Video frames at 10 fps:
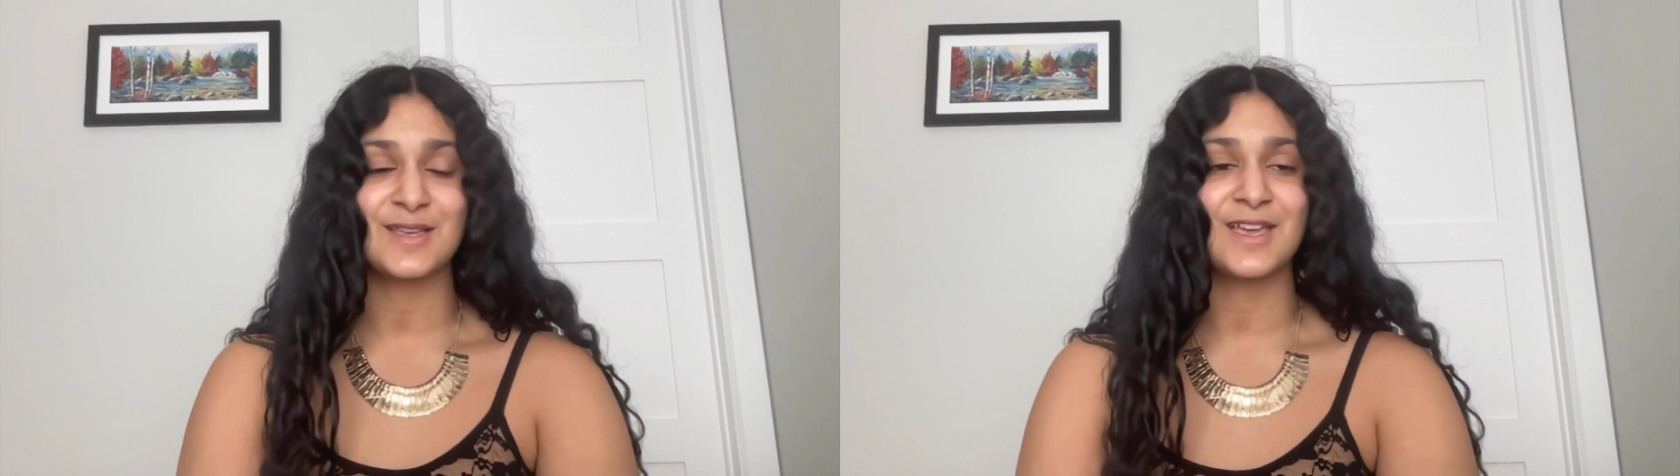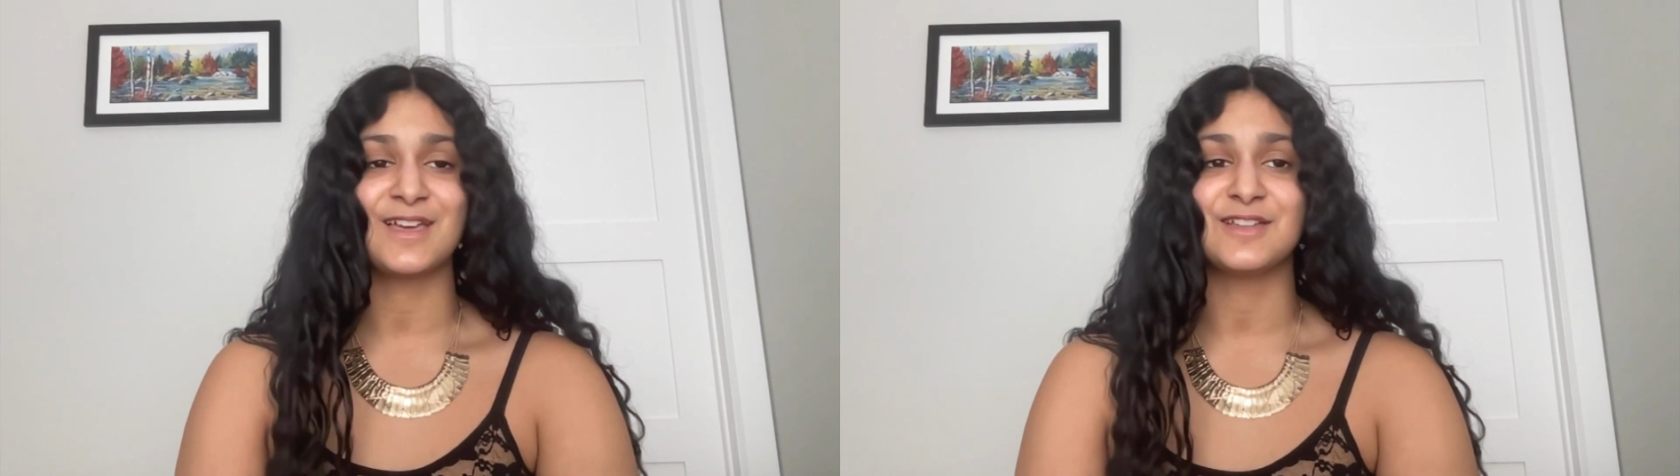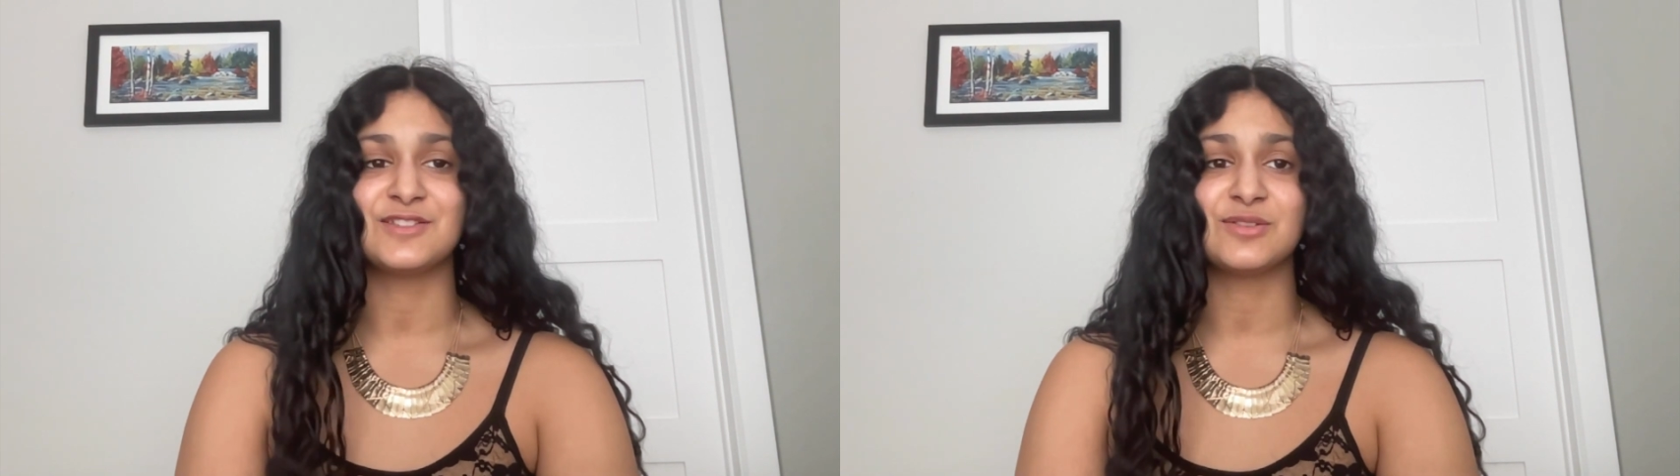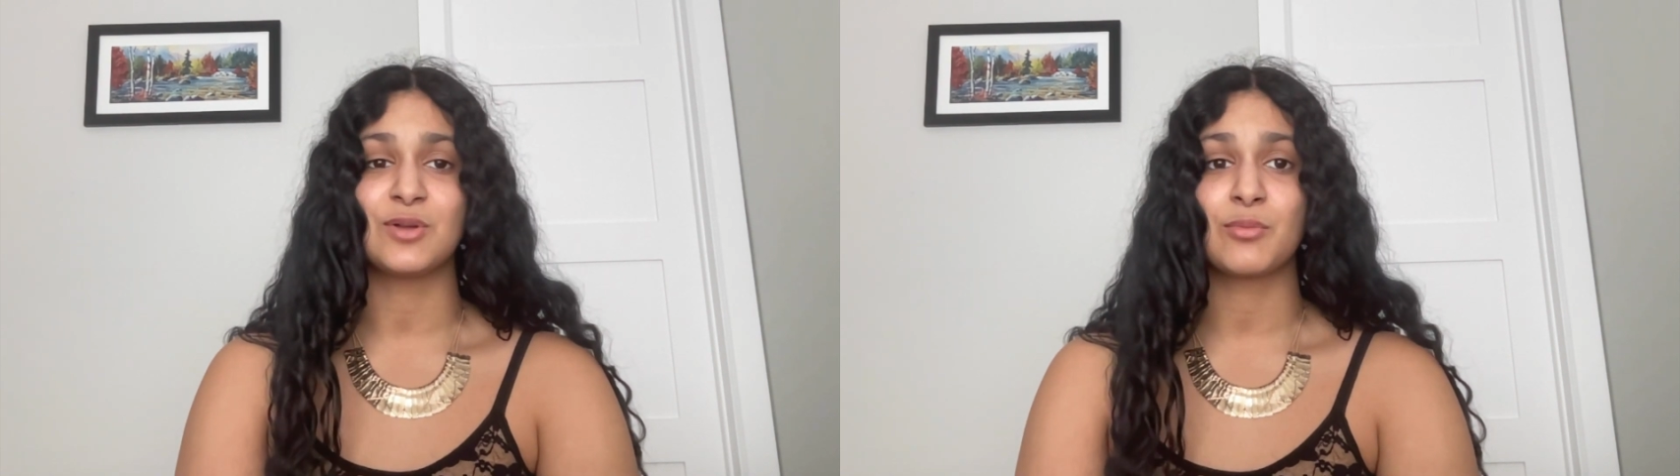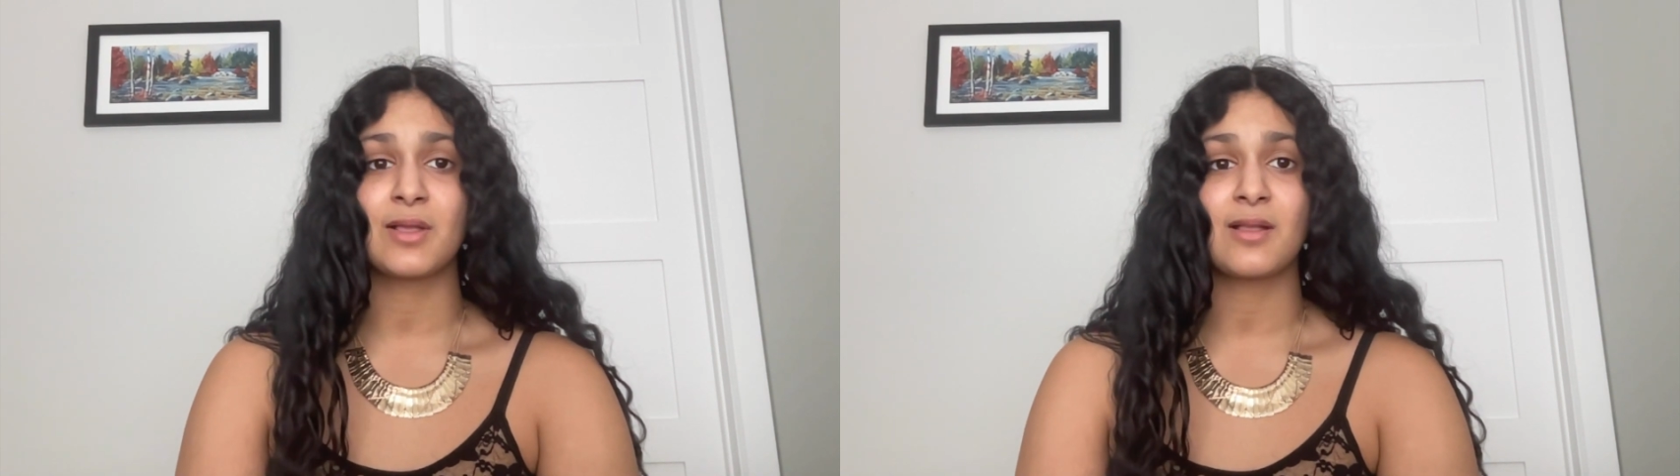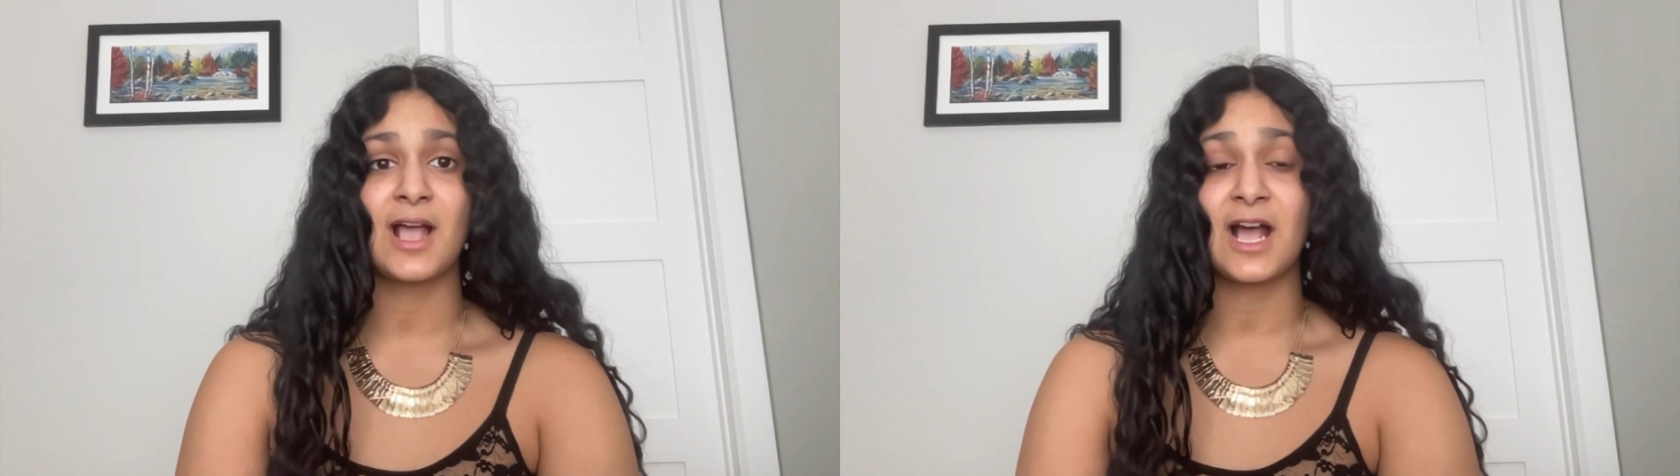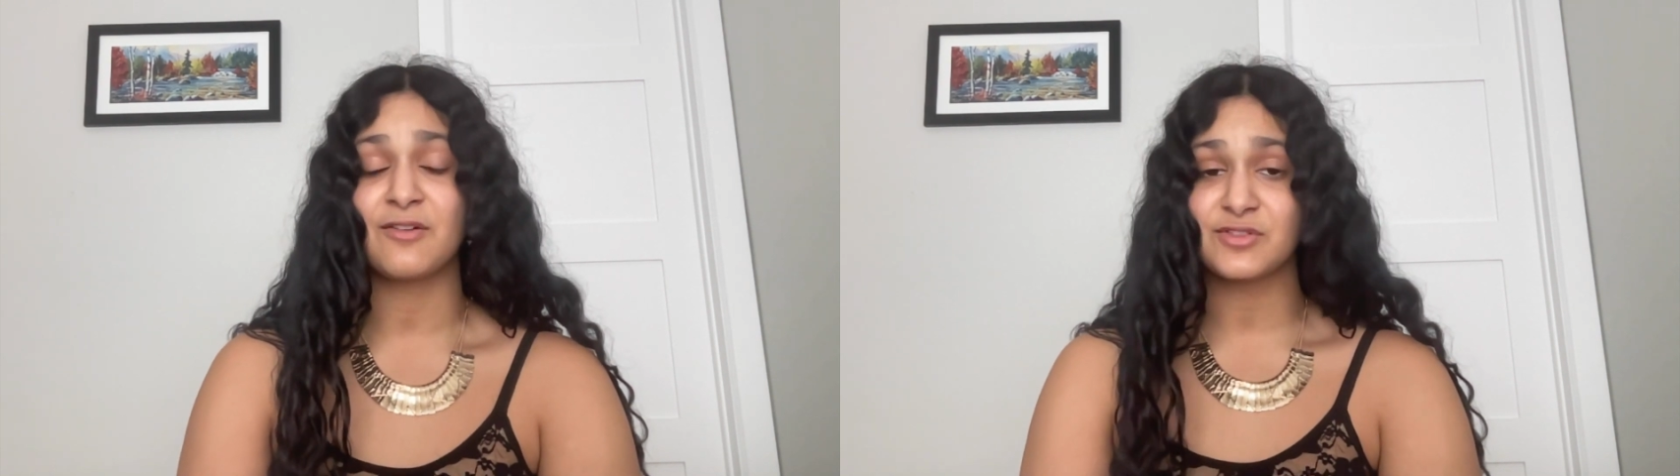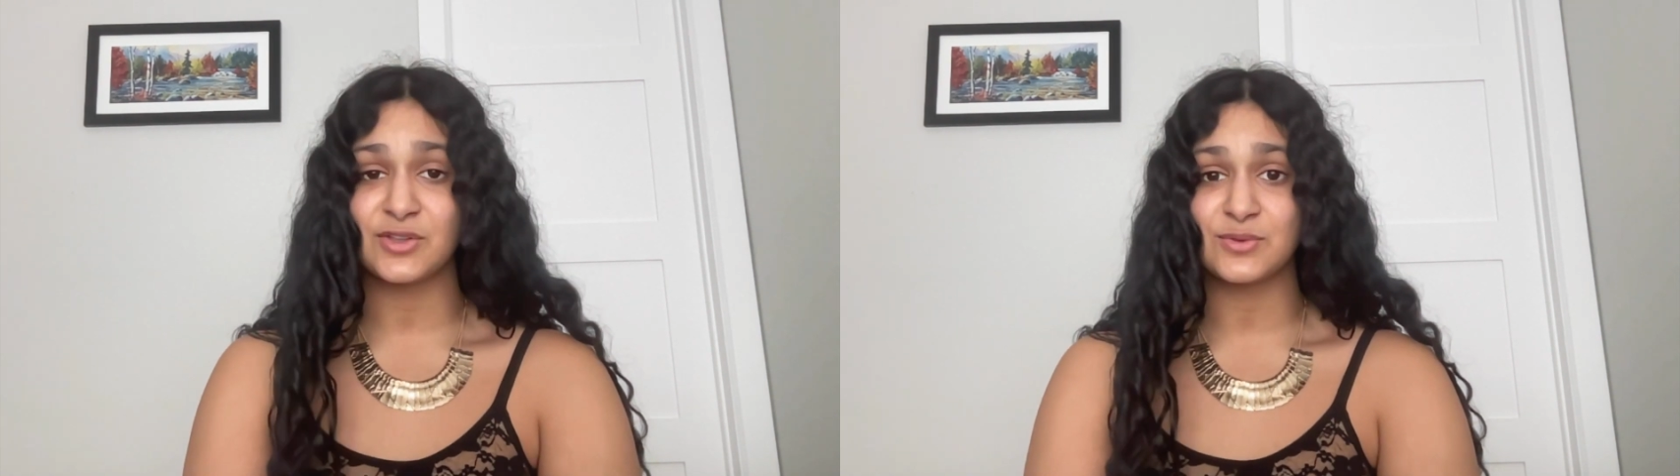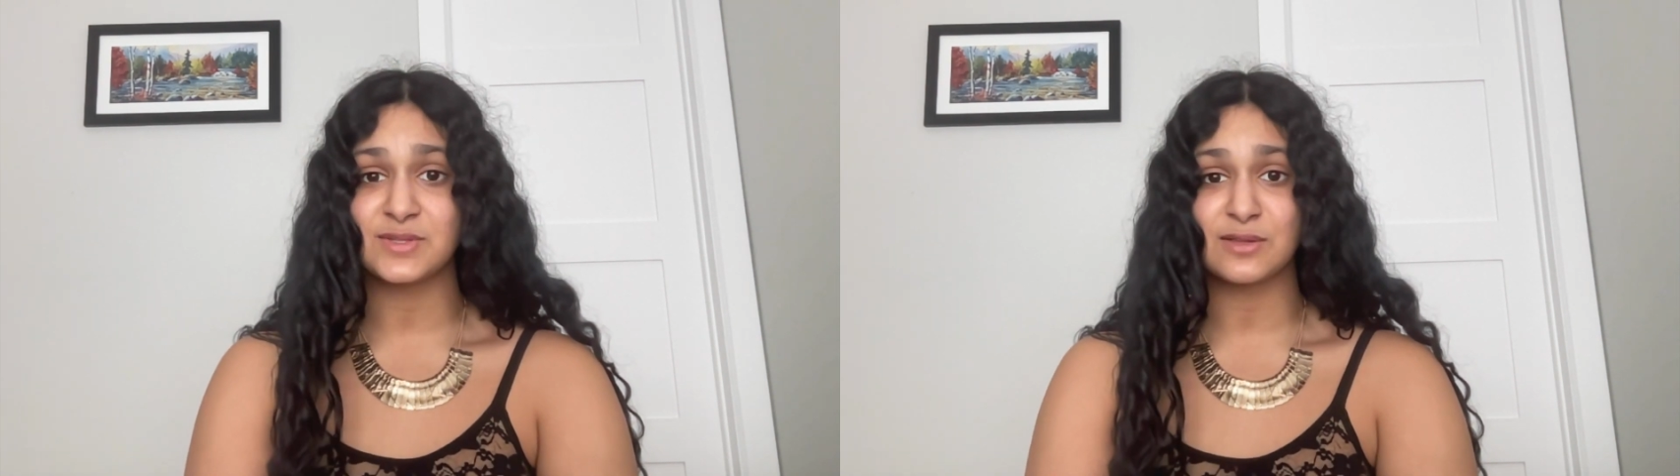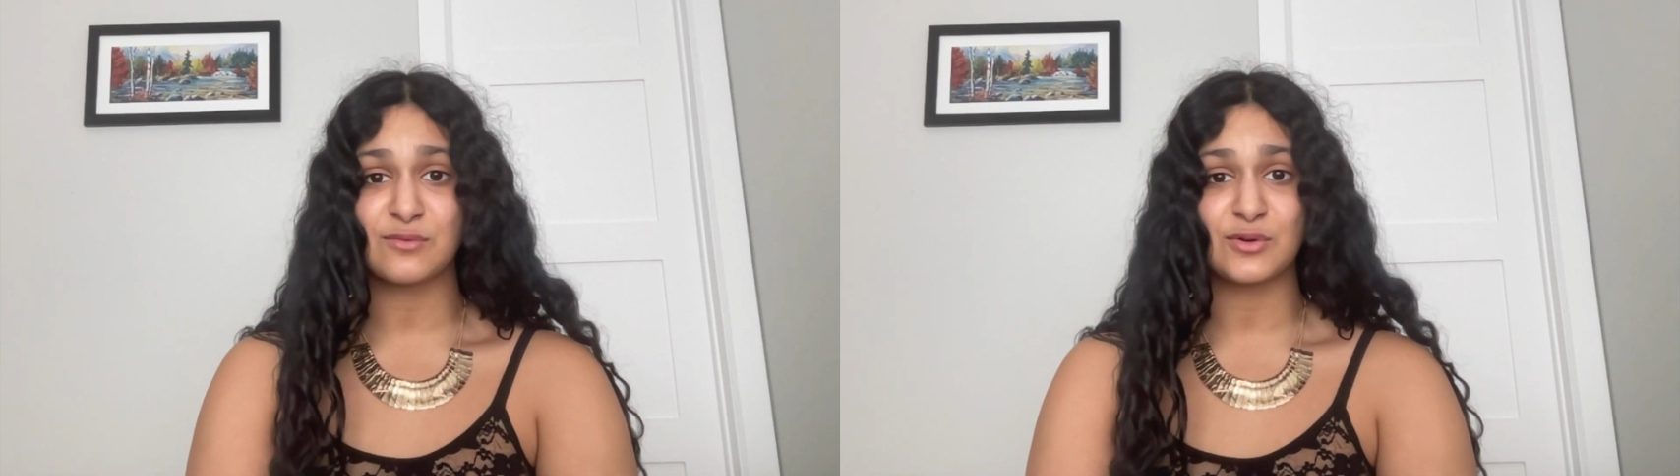and you don't have to use
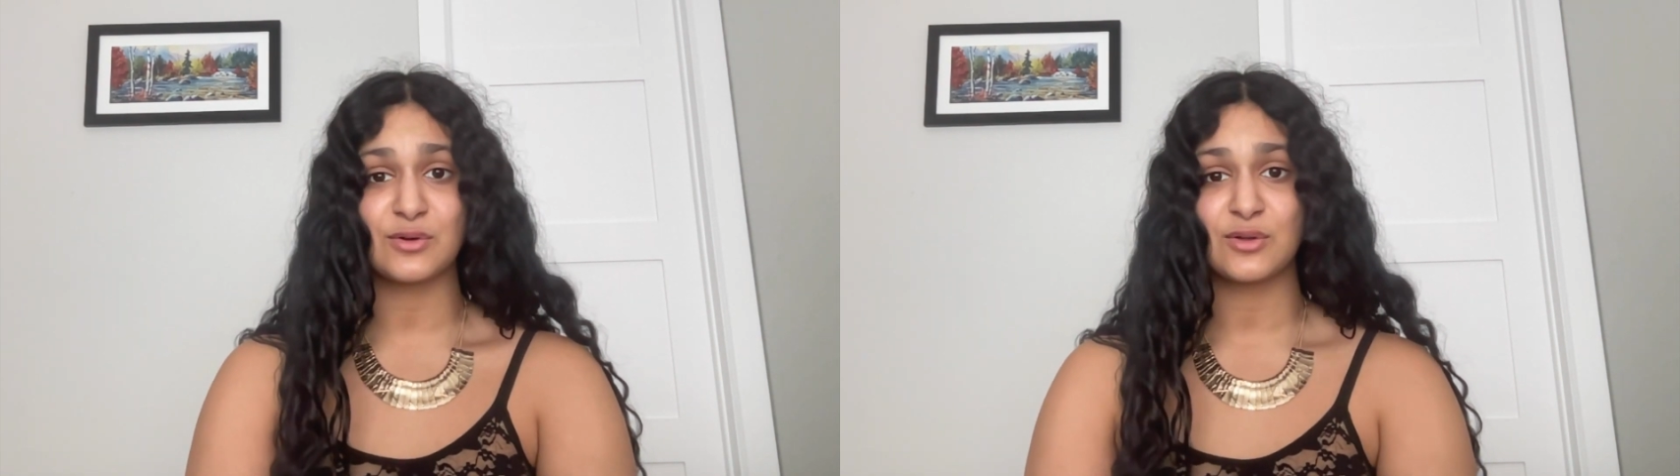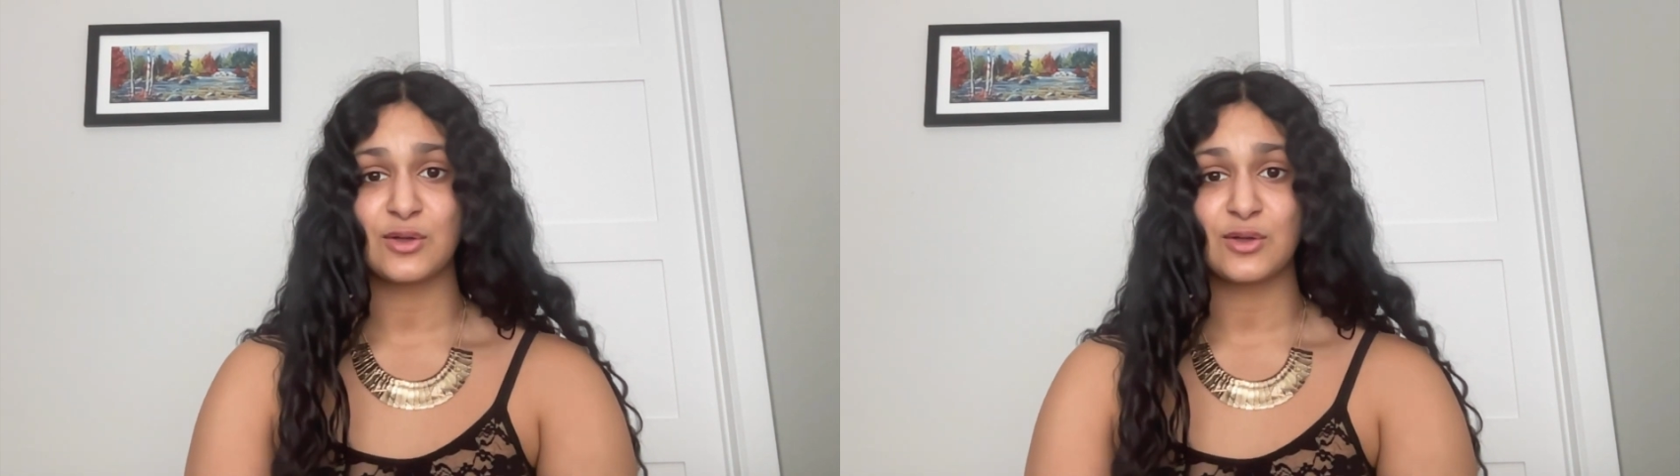it for